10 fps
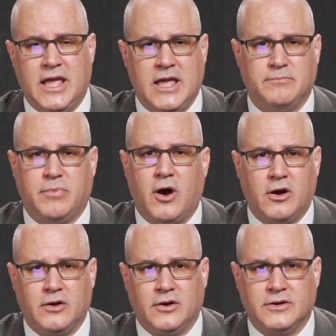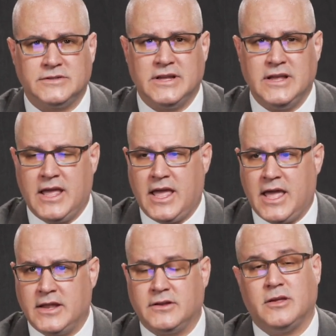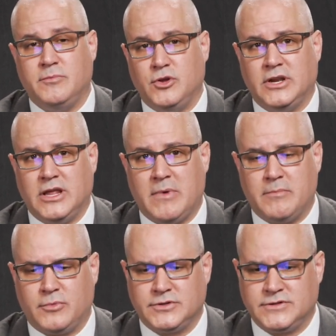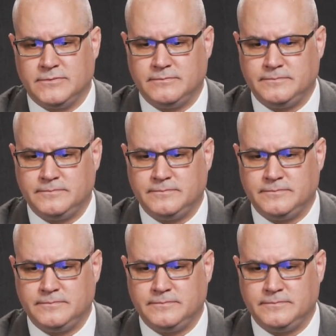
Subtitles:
and partners and community members.